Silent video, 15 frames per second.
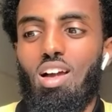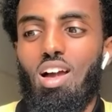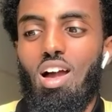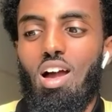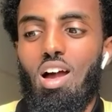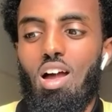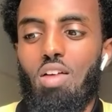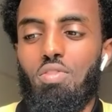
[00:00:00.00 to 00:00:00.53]

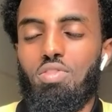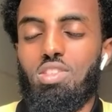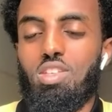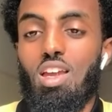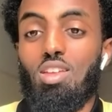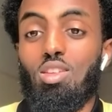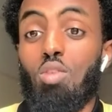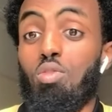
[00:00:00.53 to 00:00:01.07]
I've
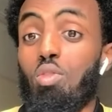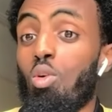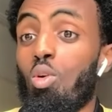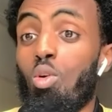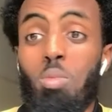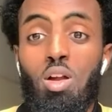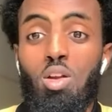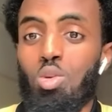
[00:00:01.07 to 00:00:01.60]
turned off
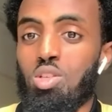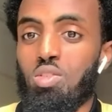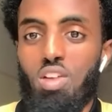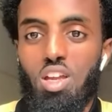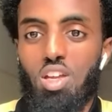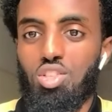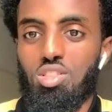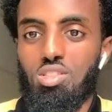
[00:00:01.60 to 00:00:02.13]
all my
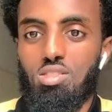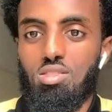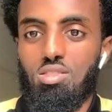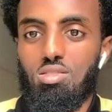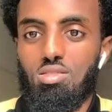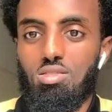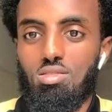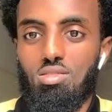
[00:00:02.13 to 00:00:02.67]
notifications,
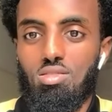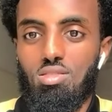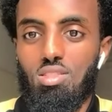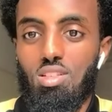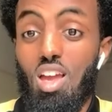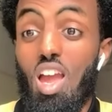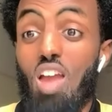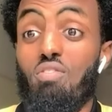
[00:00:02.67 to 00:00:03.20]

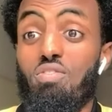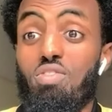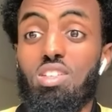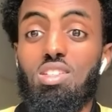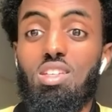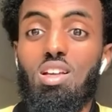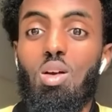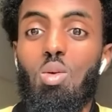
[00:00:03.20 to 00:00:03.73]
every
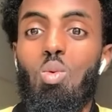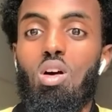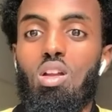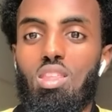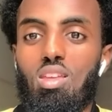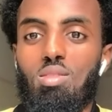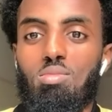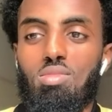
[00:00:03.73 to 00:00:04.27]
single one
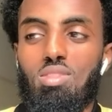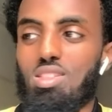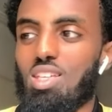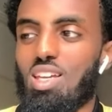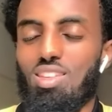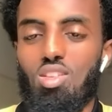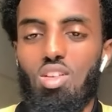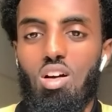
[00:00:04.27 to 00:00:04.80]
of them
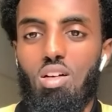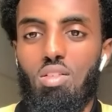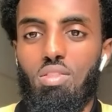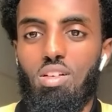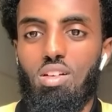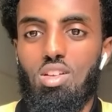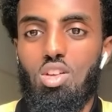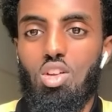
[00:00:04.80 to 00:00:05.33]
turned off.
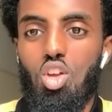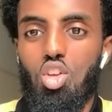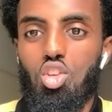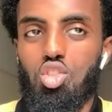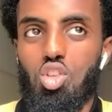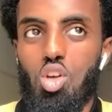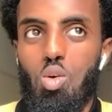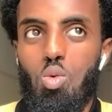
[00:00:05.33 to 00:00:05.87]

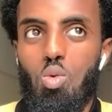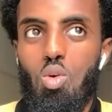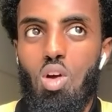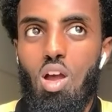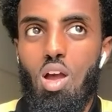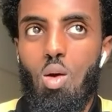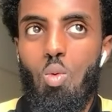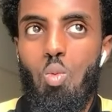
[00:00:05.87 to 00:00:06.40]
So
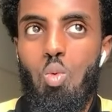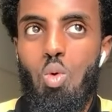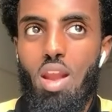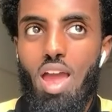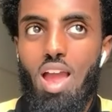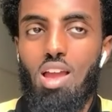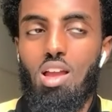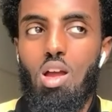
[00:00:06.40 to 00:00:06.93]
when
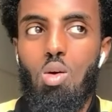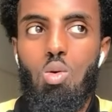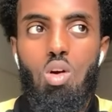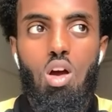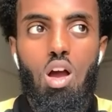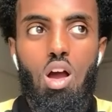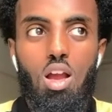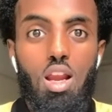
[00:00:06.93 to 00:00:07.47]
I go
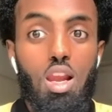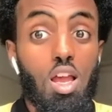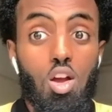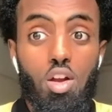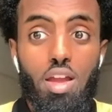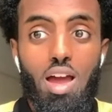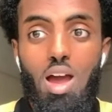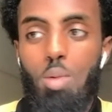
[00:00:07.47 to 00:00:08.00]
click
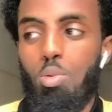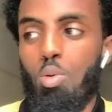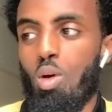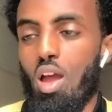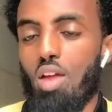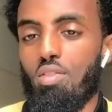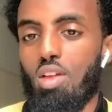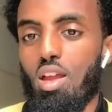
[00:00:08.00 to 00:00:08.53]
on Apple
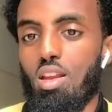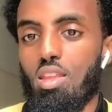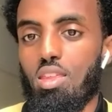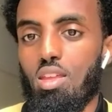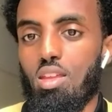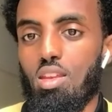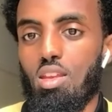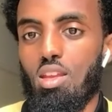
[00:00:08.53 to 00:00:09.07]
or
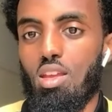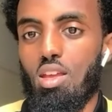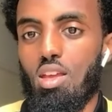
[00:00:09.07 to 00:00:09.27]
anything,